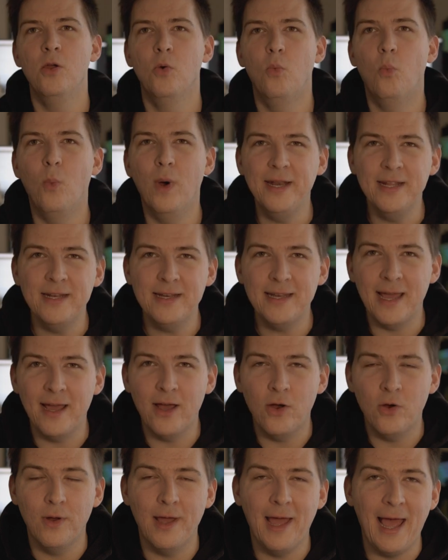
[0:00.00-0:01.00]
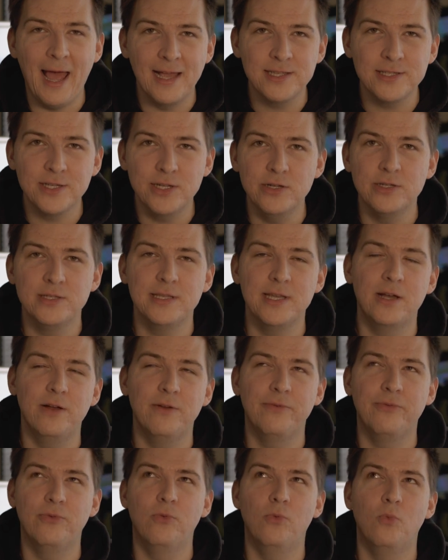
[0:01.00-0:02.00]
When in doubt, ask
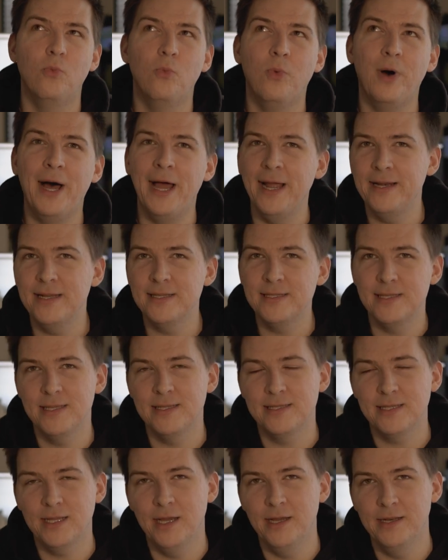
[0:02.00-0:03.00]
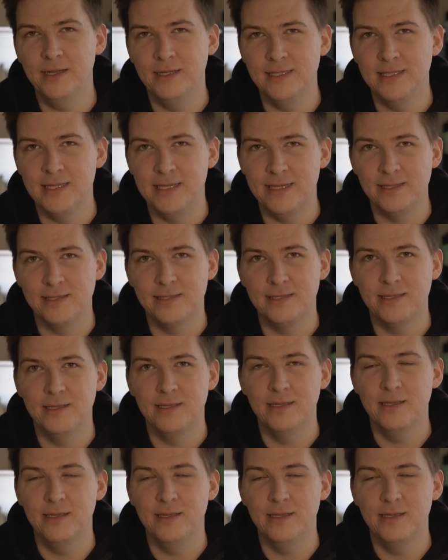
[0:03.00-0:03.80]
yourself, why does this cut exist?